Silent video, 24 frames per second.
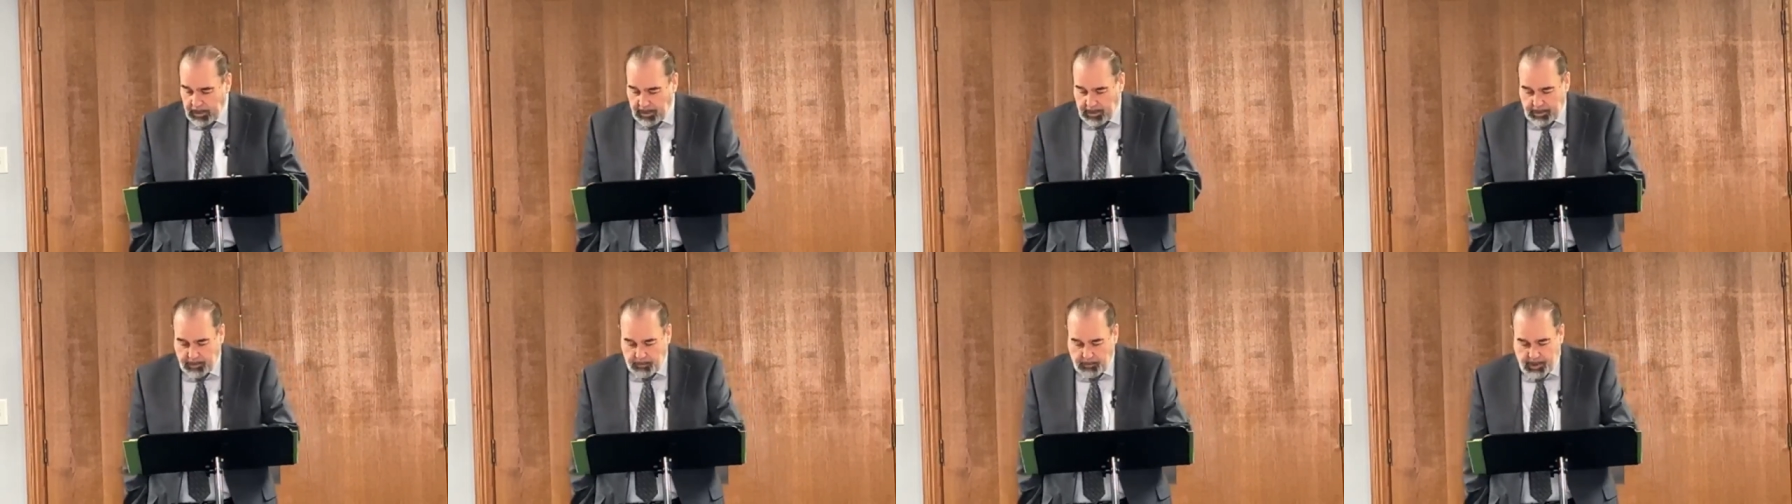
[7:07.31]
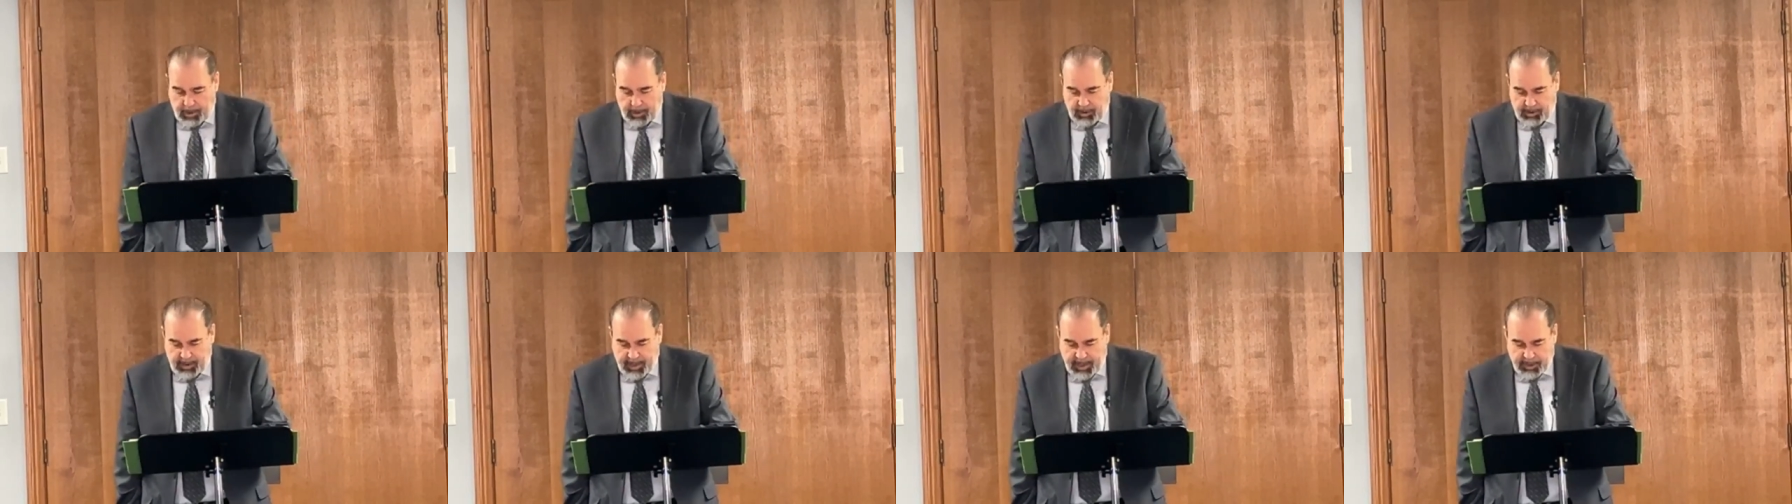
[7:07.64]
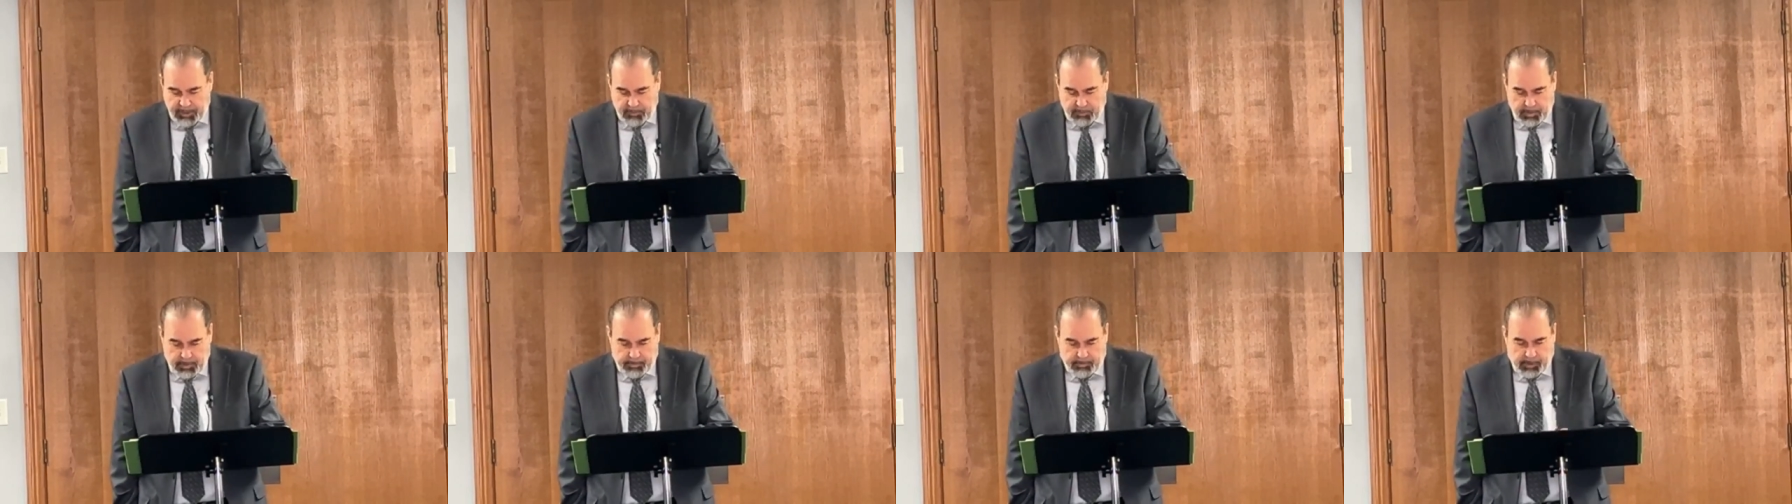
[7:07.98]
And I read it
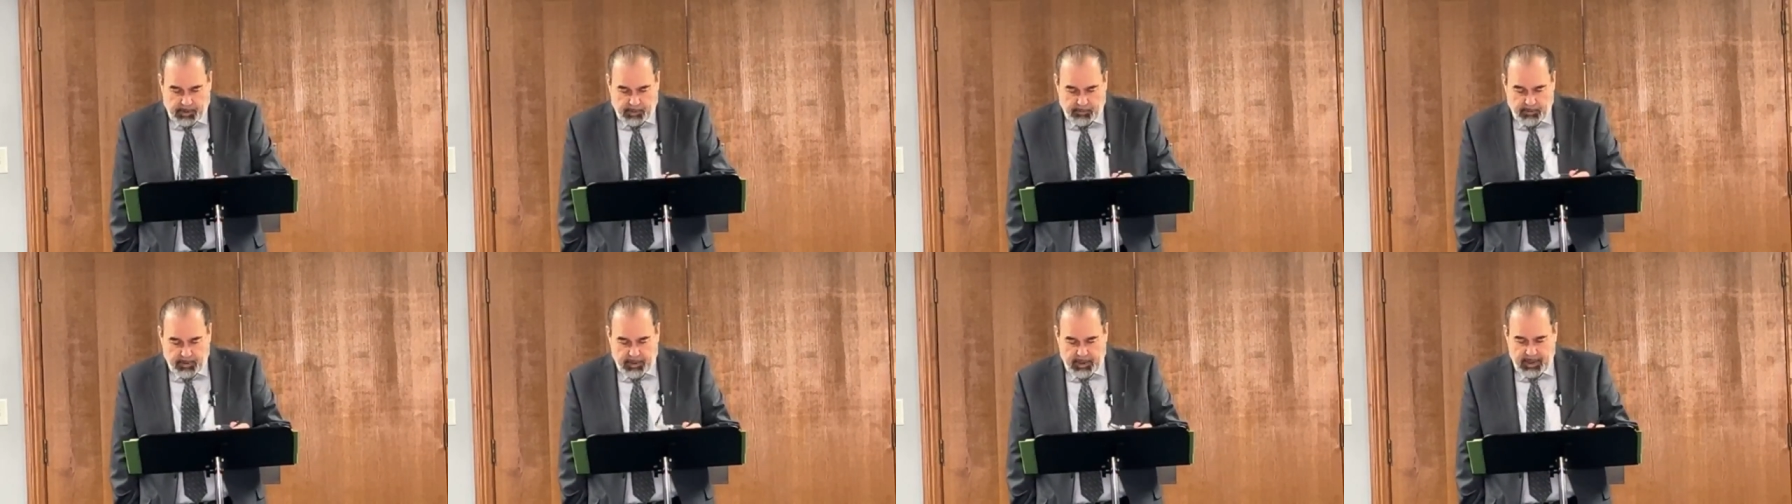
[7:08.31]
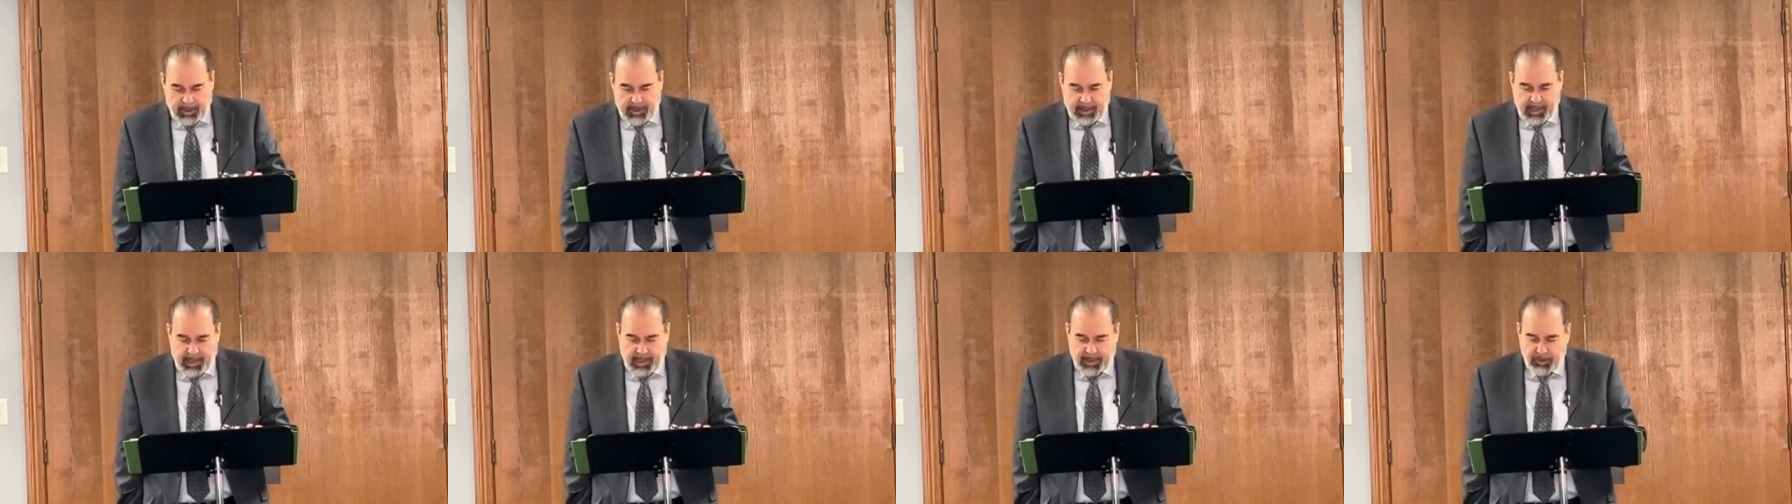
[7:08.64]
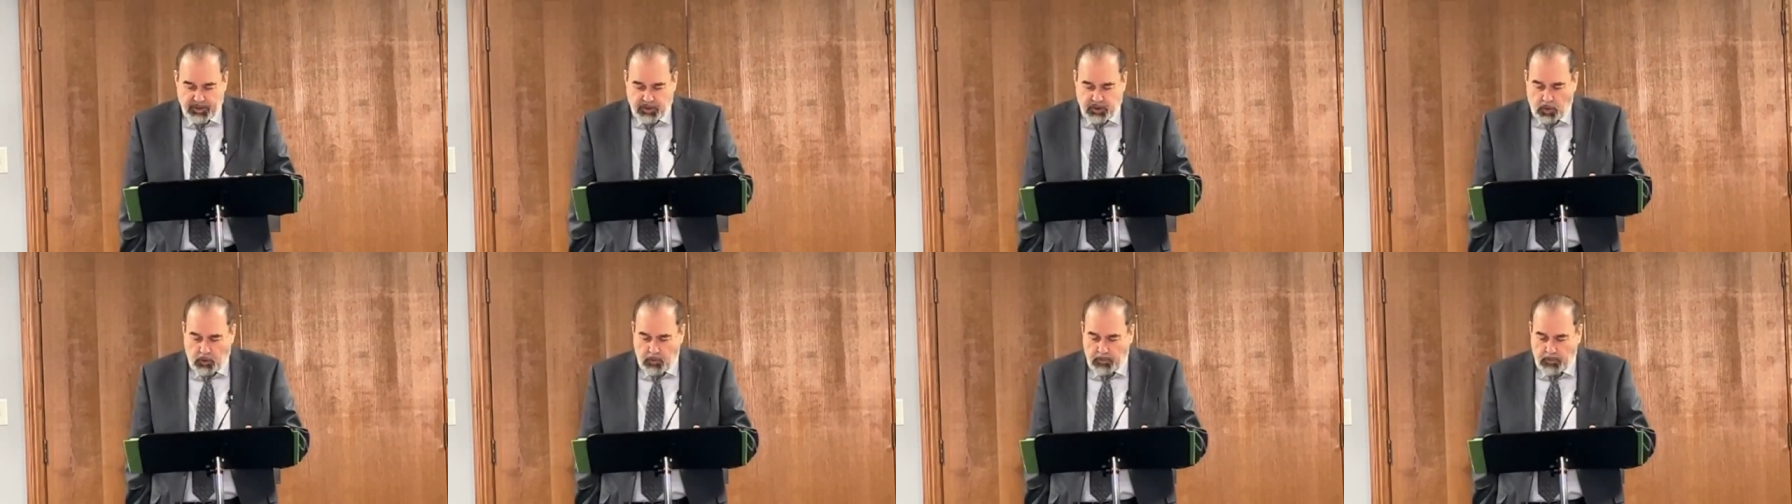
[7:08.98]
last week, but I'll read it again.